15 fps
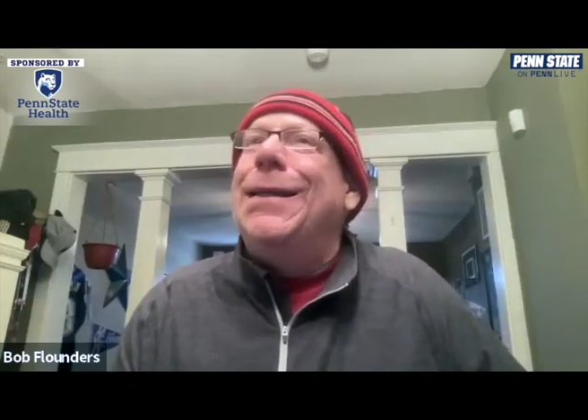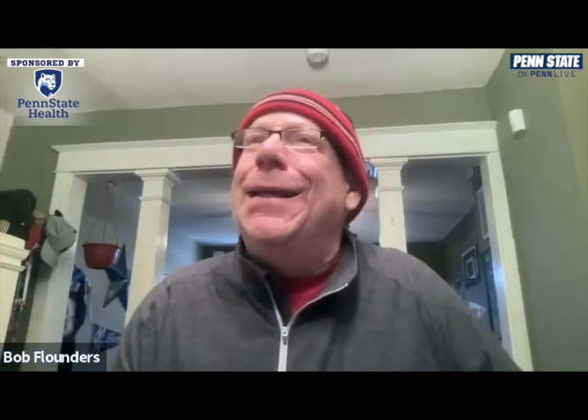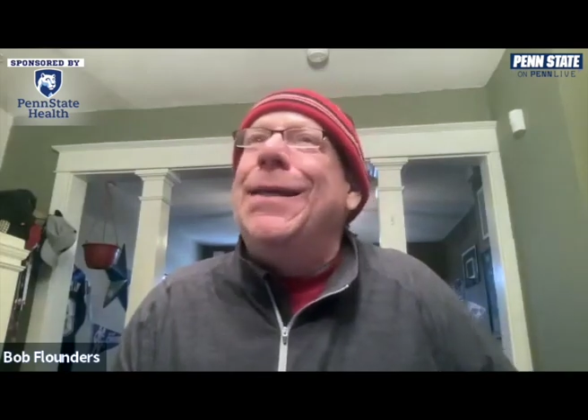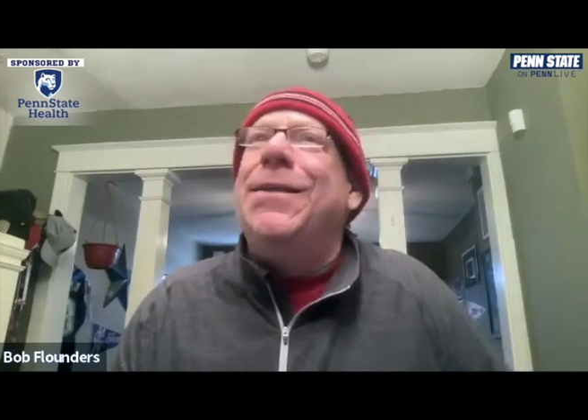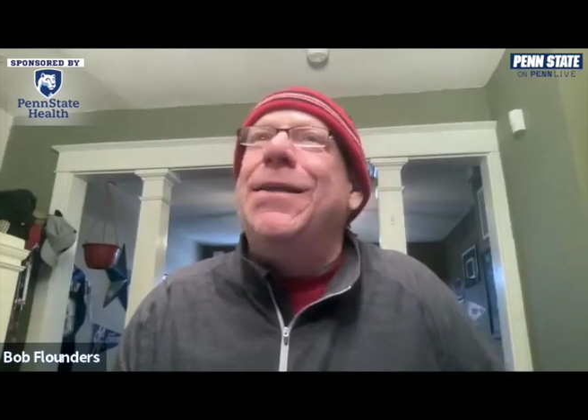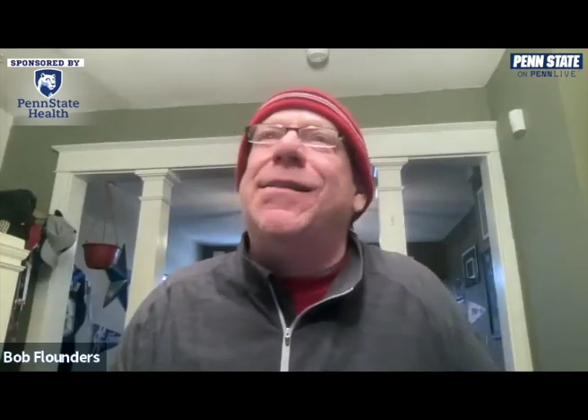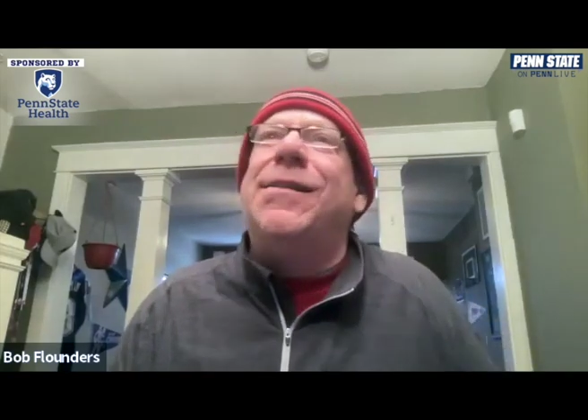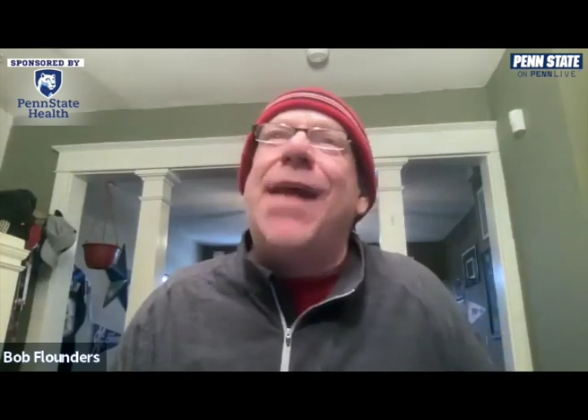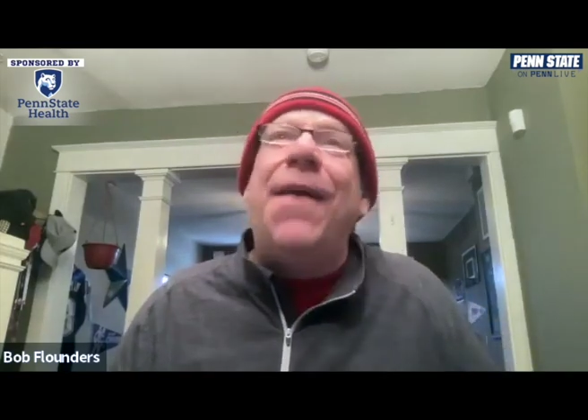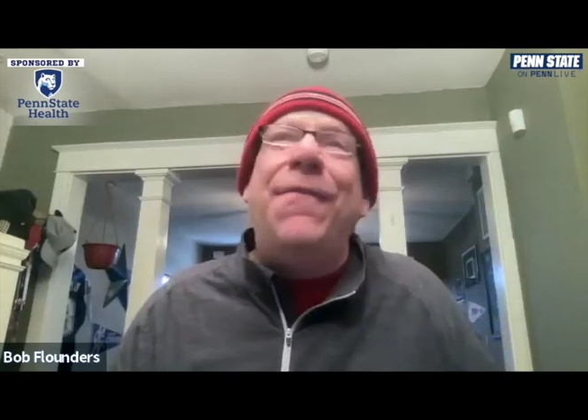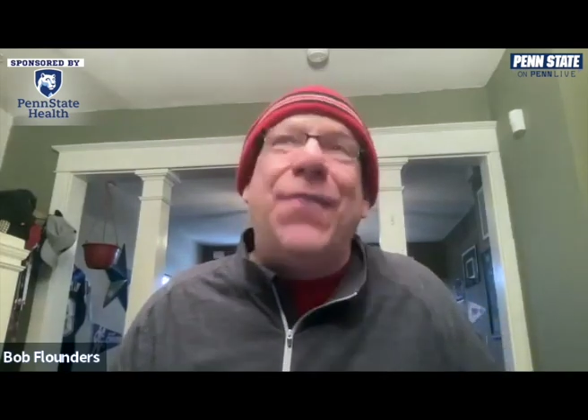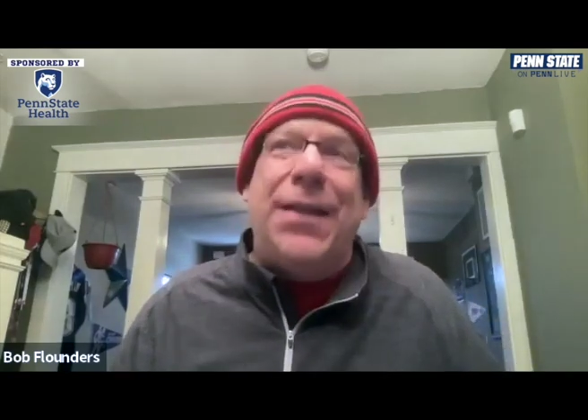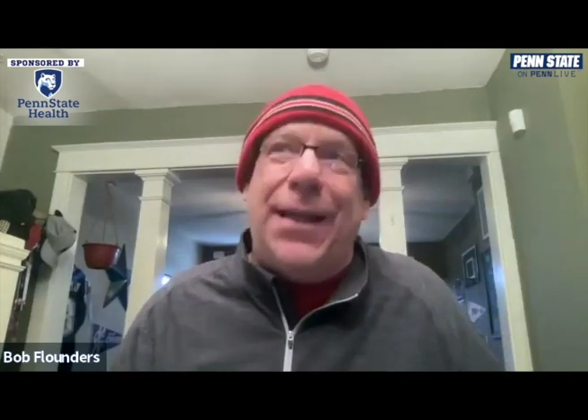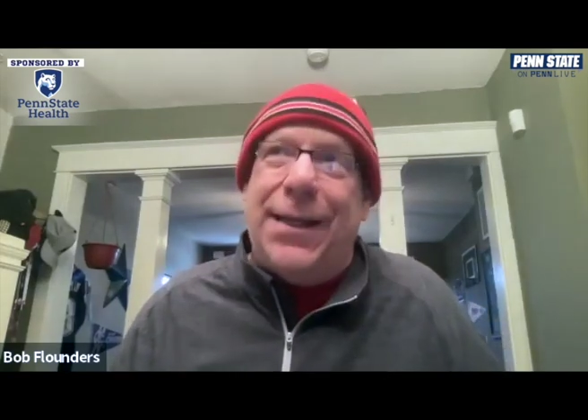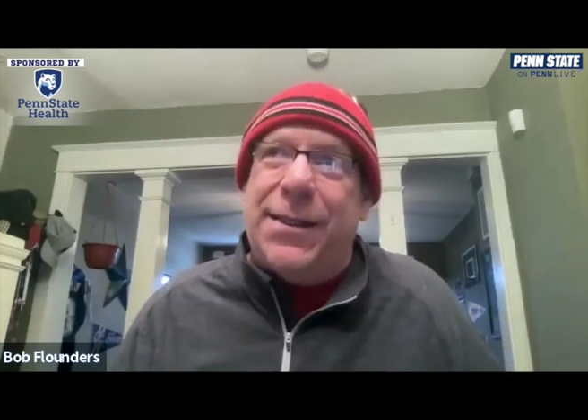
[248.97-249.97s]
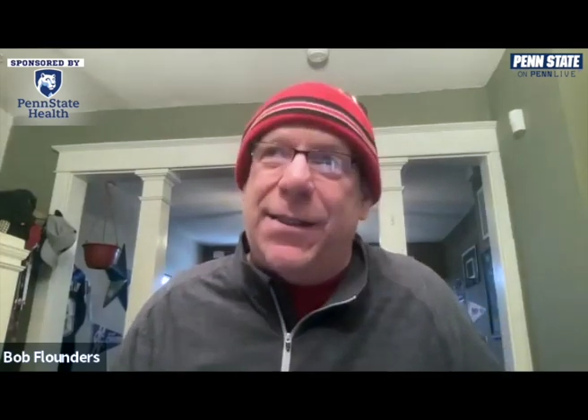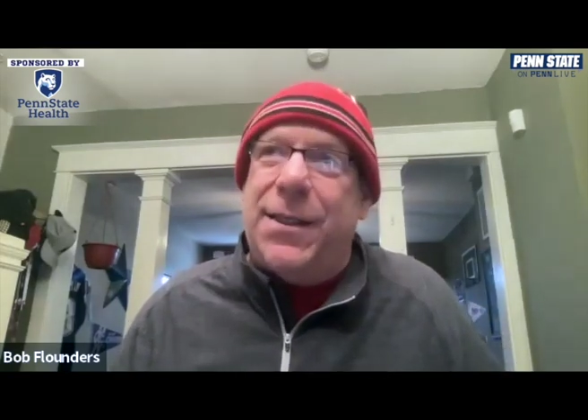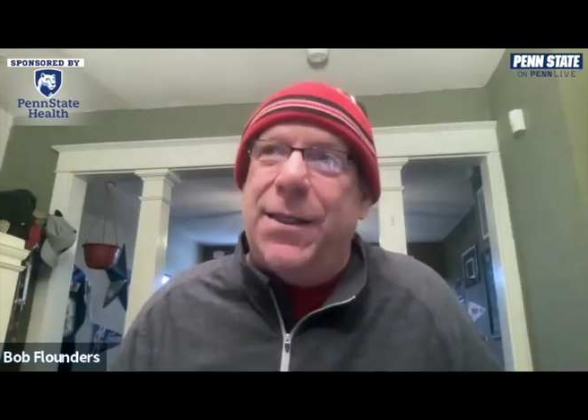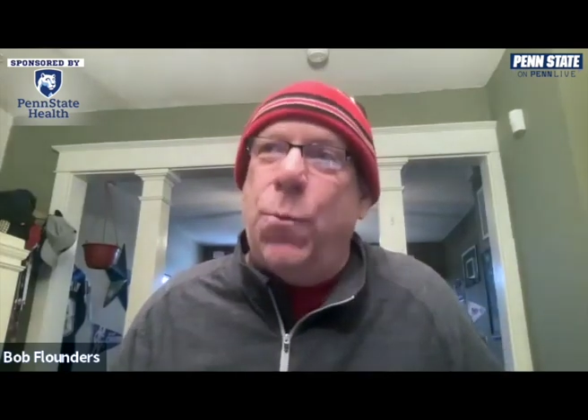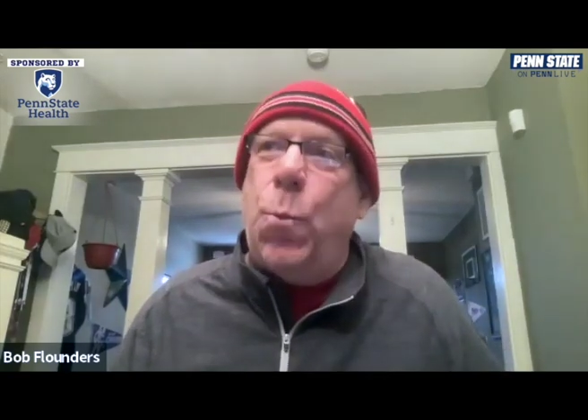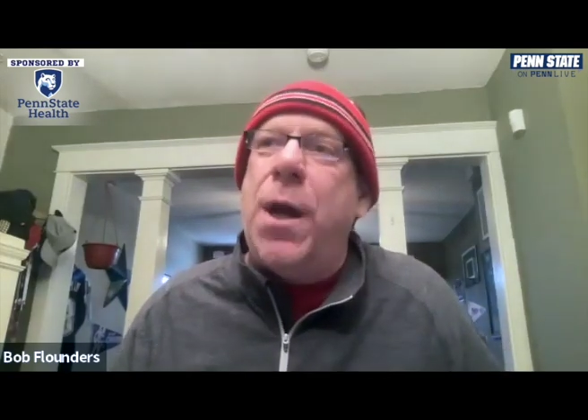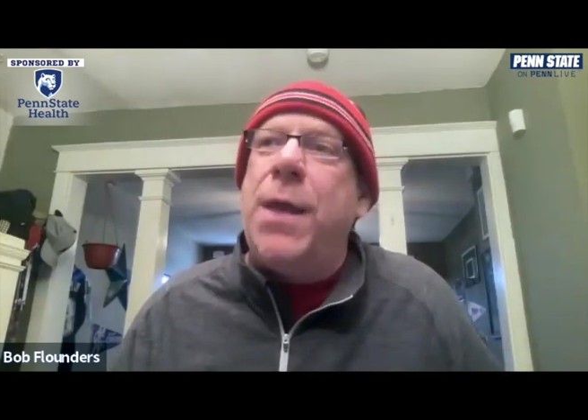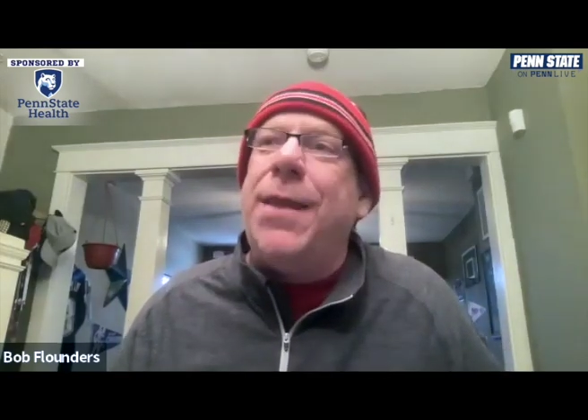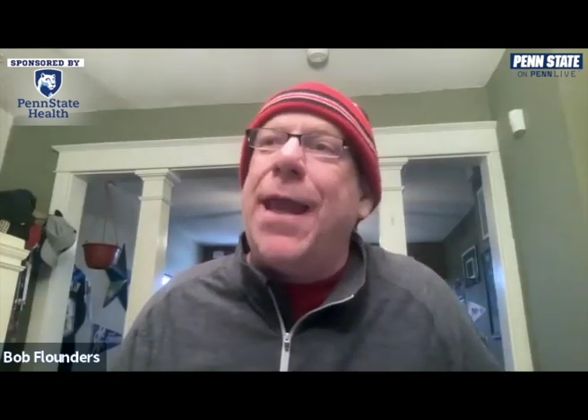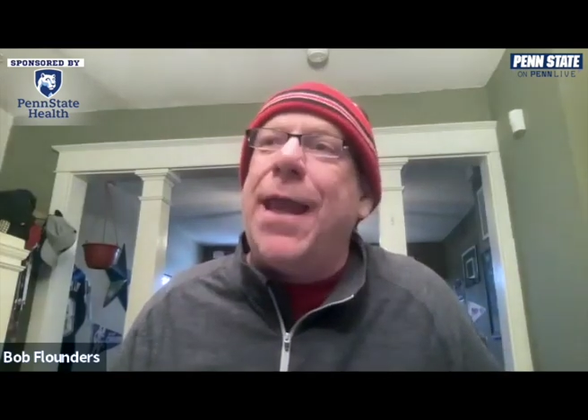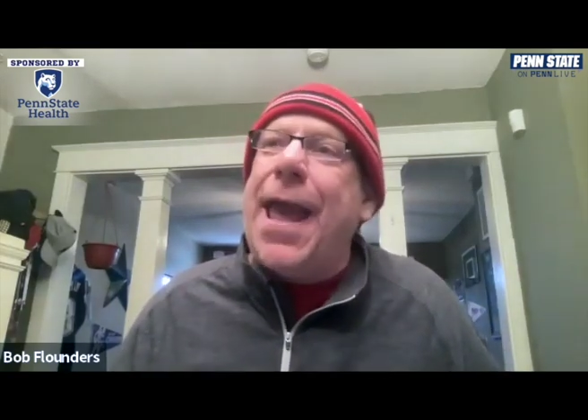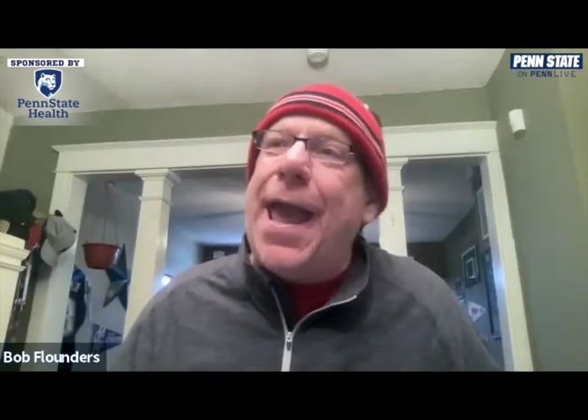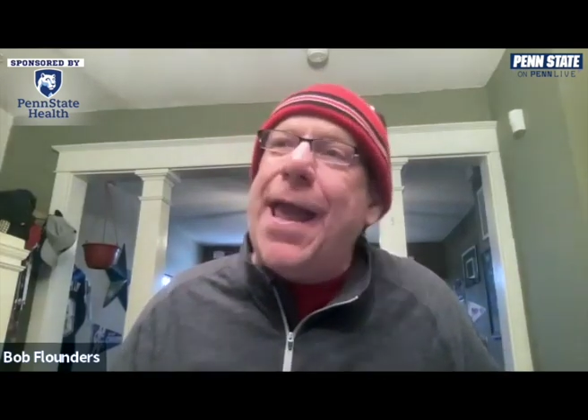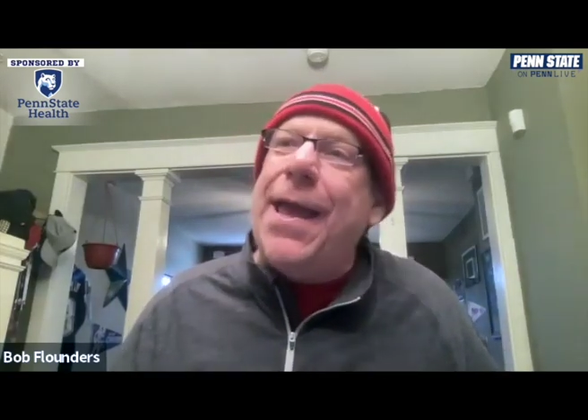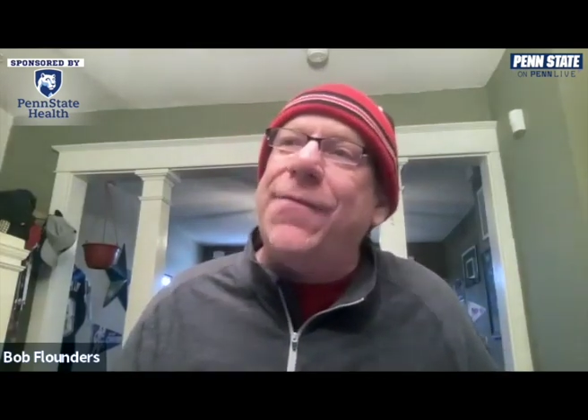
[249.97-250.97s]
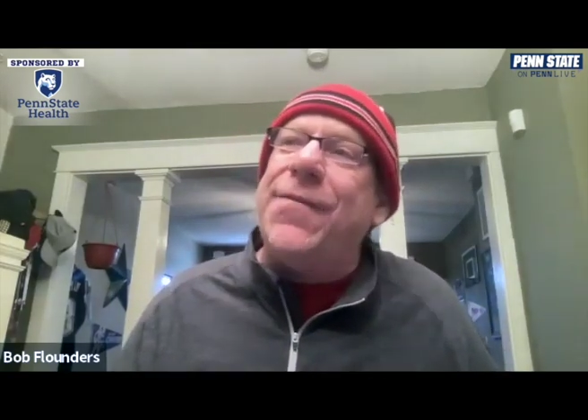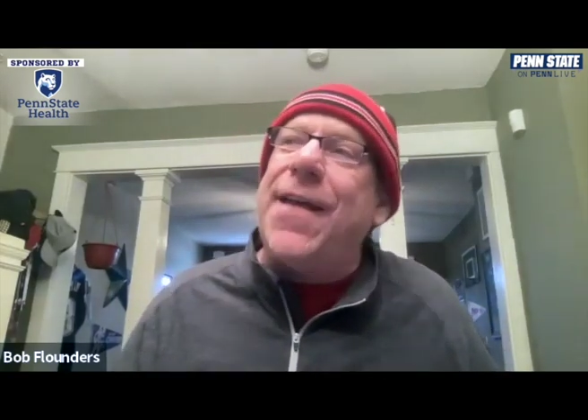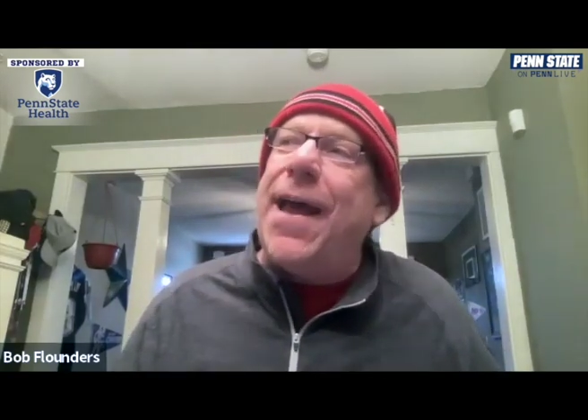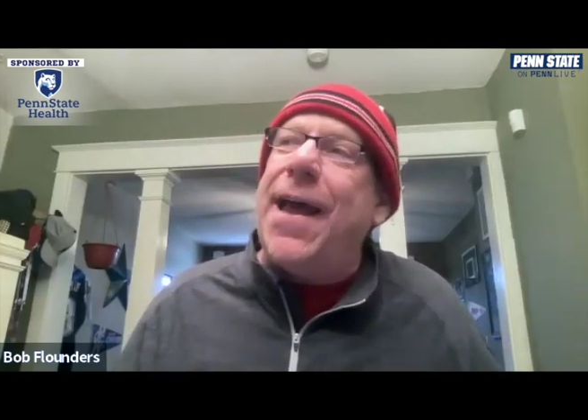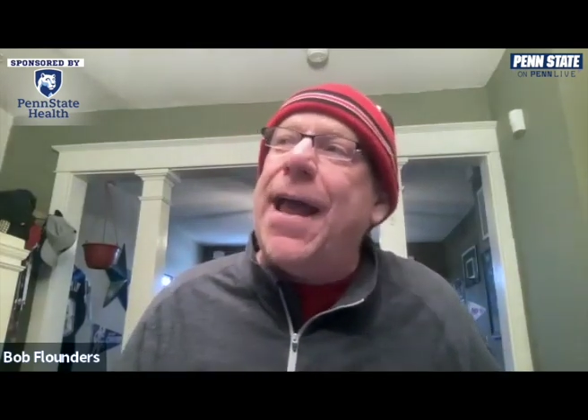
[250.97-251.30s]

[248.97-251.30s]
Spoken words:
in the 70s, when the AFC